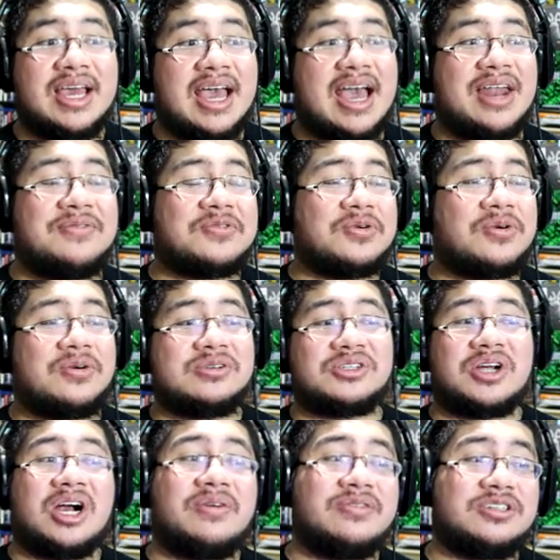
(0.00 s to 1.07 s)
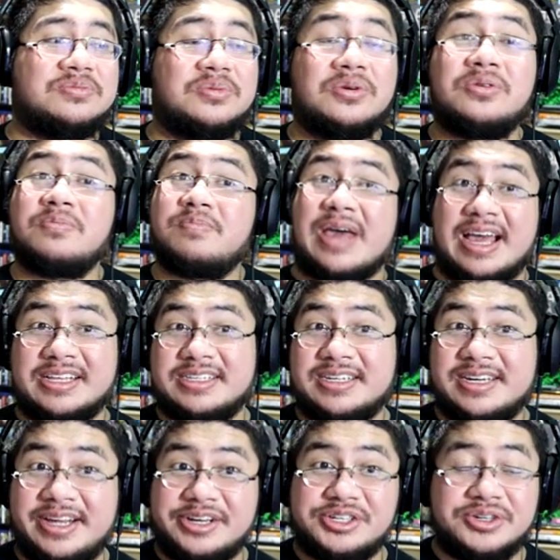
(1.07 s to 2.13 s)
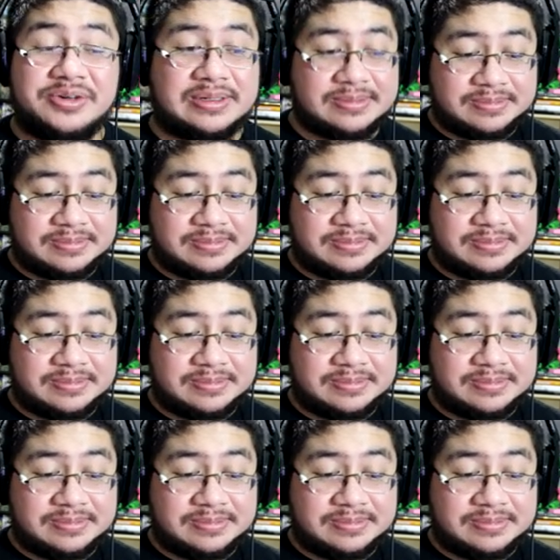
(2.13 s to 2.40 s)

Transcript: and of course Harvest Moon: Back to Nature.